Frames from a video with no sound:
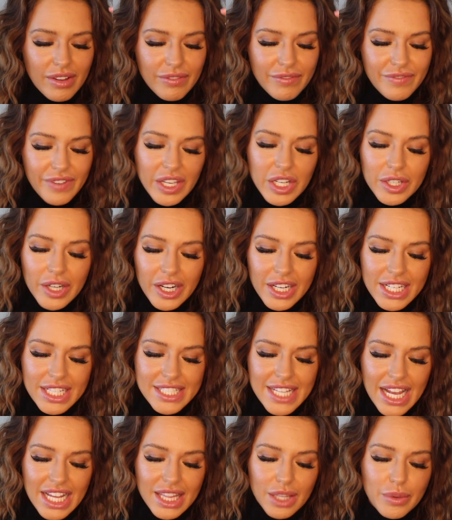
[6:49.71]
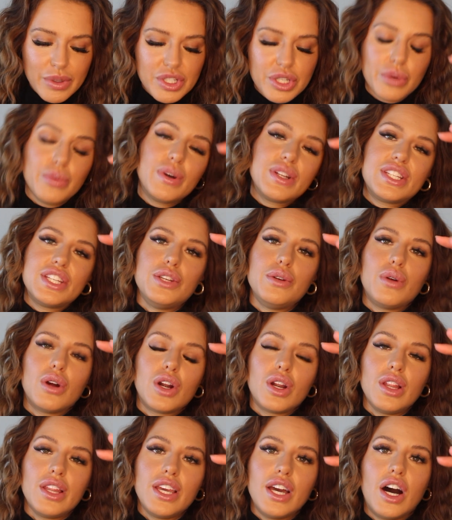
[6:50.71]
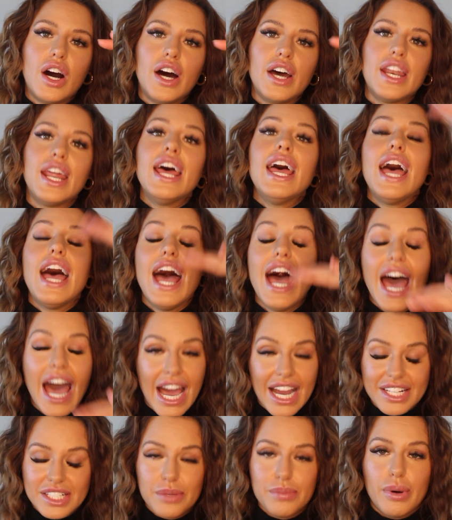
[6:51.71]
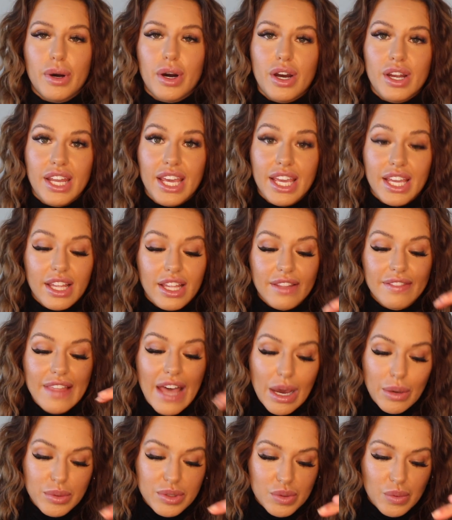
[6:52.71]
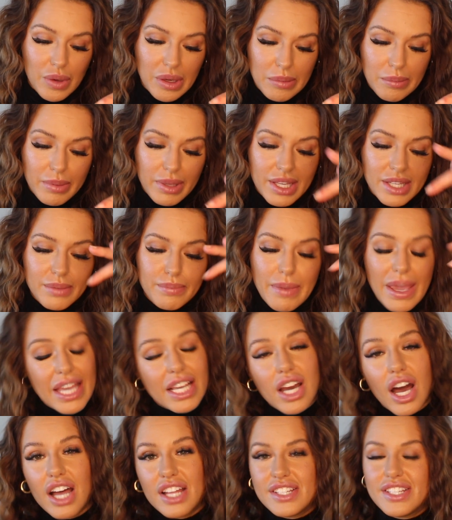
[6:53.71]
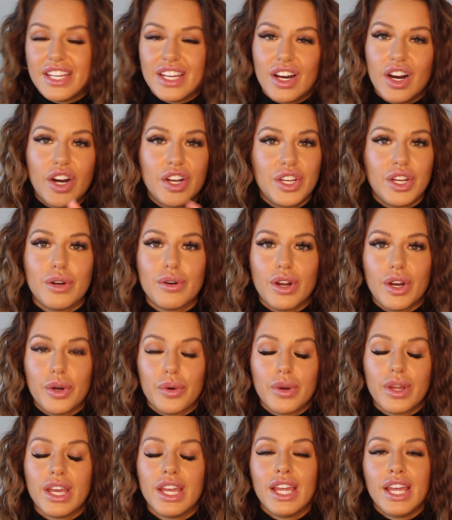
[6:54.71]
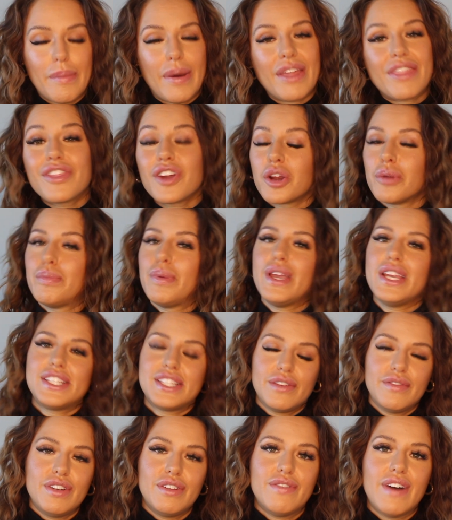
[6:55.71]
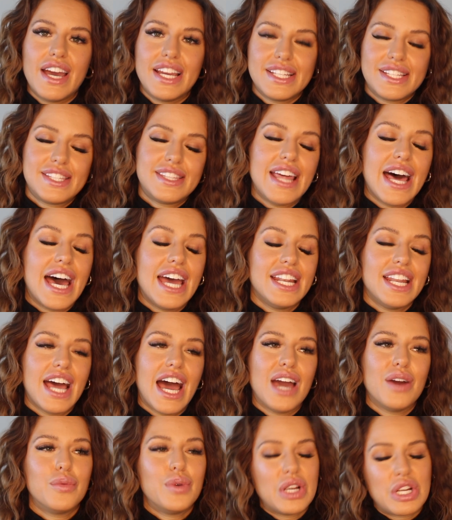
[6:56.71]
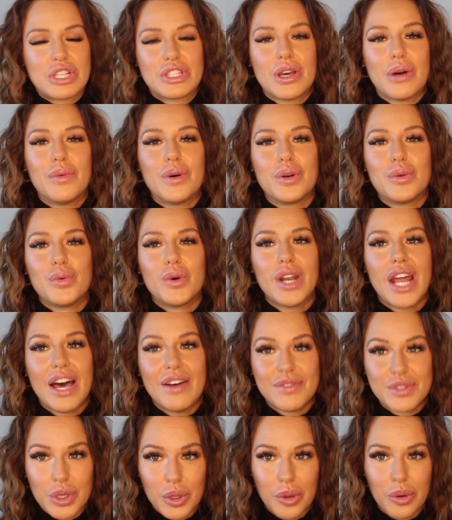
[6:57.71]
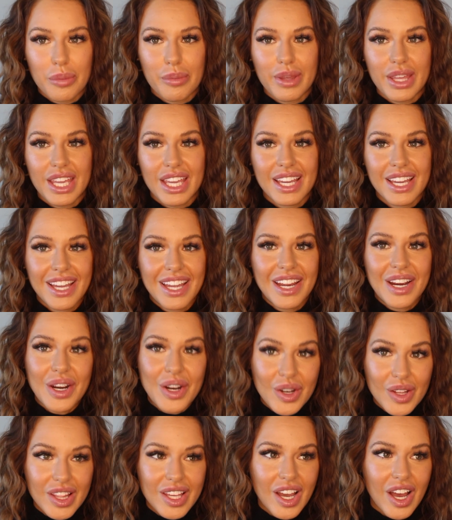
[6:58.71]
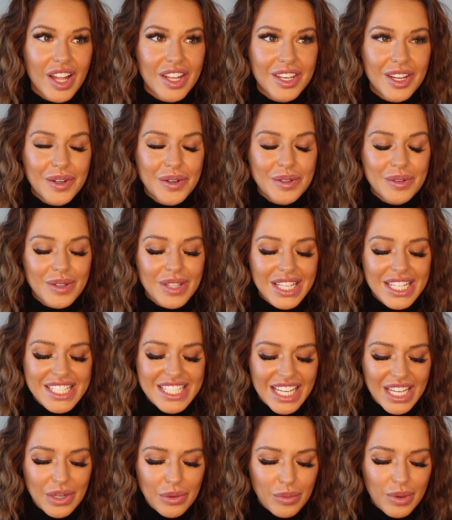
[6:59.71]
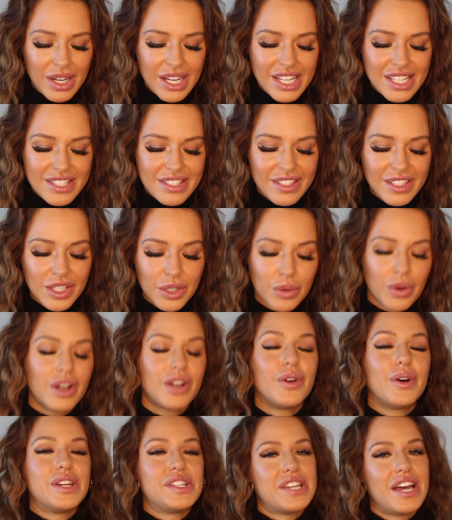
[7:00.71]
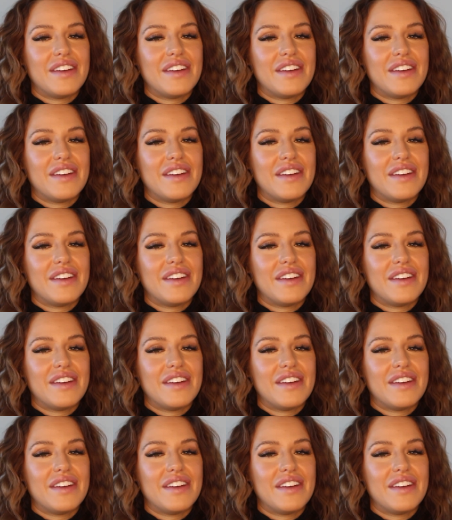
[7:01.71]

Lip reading: figure out exactly what you want to do early on, act upon it. That was 1B, make content on your own. My third piece of advice that I wish someone would have told me early on, no one really did, was you are going to